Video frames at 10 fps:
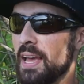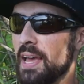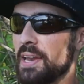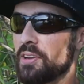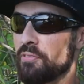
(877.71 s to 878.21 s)

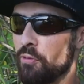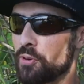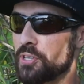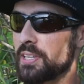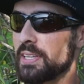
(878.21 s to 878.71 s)
And
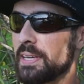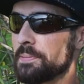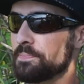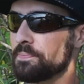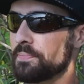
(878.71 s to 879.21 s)
unfortunately,
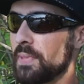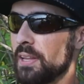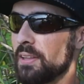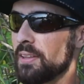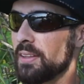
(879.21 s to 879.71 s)

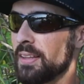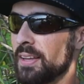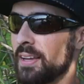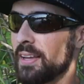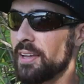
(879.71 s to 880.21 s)

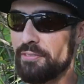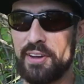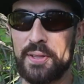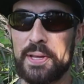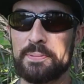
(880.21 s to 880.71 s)
it
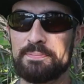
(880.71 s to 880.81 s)
fell in.